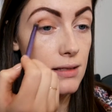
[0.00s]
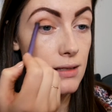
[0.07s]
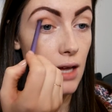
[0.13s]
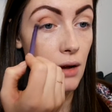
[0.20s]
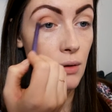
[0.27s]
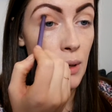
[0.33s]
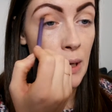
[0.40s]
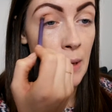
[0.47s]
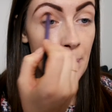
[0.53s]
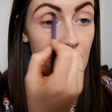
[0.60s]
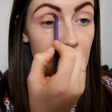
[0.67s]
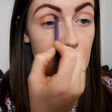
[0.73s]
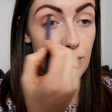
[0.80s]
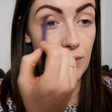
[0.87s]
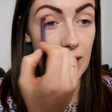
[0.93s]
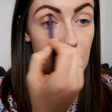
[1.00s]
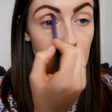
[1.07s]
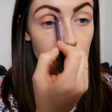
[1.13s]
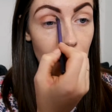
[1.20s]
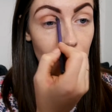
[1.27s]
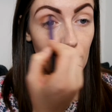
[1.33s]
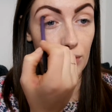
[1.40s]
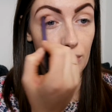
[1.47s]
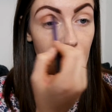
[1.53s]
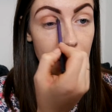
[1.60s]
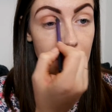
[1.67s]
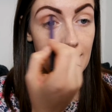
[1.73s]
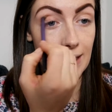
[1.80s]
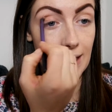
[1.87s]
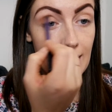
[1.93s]
So it's really travel
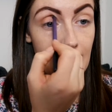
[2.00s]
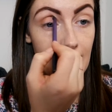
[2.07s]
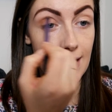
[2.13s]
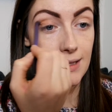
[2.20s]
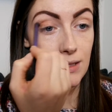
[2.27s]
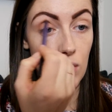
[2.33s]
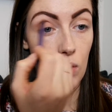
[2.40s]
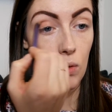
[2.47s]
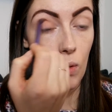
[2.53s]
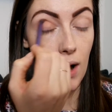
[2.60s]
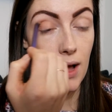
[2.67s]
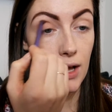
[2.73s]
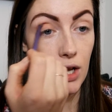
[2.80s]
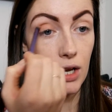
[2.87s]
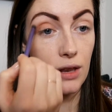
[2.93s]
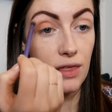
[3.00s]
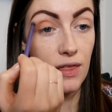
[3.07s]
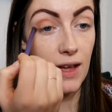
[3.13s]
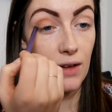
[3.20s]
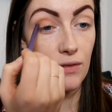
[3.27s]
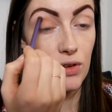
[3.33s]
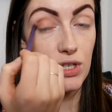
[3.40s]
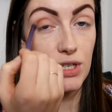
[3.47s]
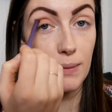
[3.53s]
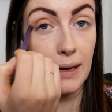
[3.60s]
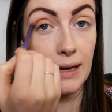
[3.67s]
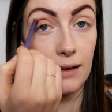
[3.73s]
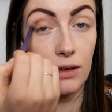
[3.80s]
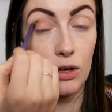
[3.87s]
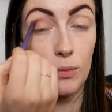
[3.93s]
friendly, it's quite a good thing if you're
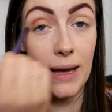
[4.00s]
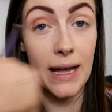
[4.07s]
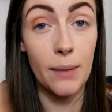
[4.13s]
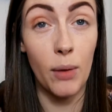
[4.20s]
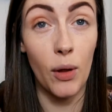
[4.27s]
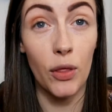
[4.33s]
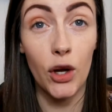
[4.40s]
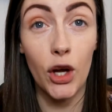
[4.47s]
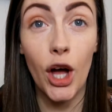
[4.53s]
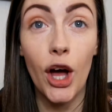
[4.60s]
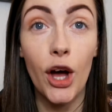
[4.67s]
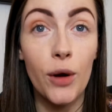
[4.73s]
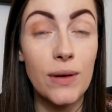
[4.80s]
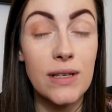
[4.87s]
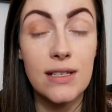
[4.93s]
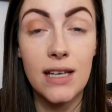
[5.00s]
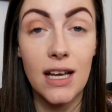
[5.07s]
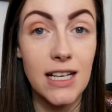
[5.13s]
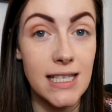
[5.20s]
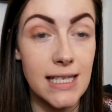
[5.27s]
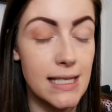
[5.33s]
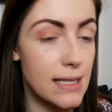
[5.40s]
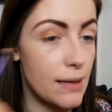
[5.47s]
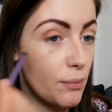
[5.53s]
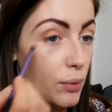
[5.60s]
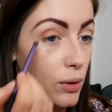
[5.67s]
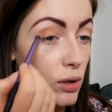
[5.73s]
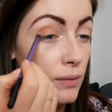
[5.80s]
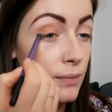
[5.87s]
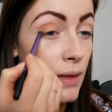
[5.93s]
doing your makeup on the go, it's nice and
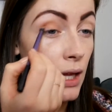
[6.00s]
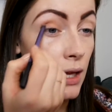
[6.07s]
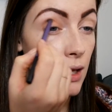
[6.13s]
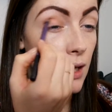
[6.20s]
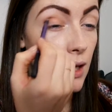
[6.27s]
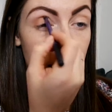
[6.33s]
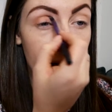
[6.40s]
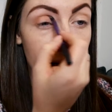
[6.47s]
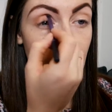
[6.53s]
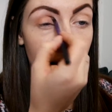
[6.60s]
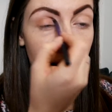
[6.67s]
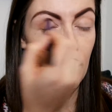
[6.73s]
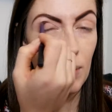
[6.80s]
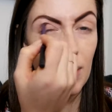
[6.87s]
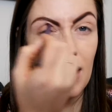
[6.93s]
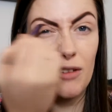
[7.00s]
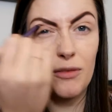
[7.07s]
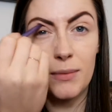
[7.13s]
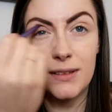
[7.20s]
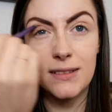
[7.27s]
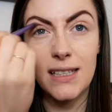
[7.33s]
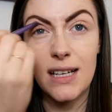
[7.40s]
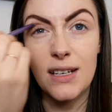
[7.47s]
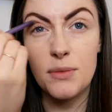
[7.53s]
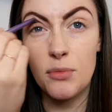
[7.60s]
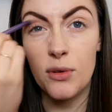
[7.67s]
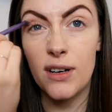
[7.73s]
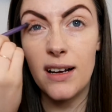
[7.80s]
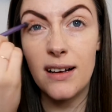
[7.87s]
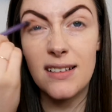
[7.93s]
simple. And yeah, we love multi-use
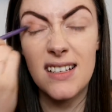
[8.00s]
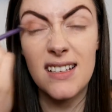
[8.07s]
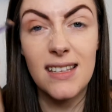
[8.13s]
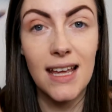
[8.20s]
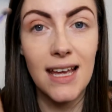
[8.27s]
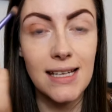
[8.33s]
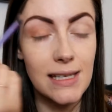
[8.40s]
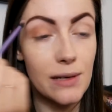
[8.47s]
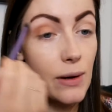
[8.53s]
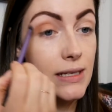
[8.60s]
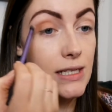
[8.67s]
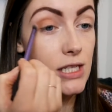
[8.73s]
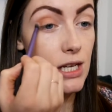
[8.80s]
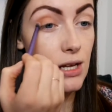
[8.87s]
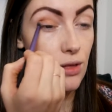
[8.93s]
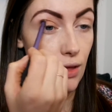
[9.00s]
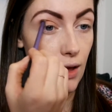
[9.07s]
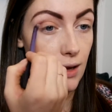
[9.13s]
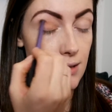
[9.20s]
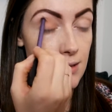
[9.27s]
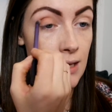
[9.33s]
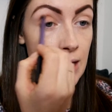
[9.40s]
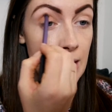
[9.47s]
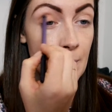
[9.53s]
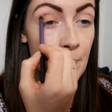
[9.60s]
products, it's the easy way to do things.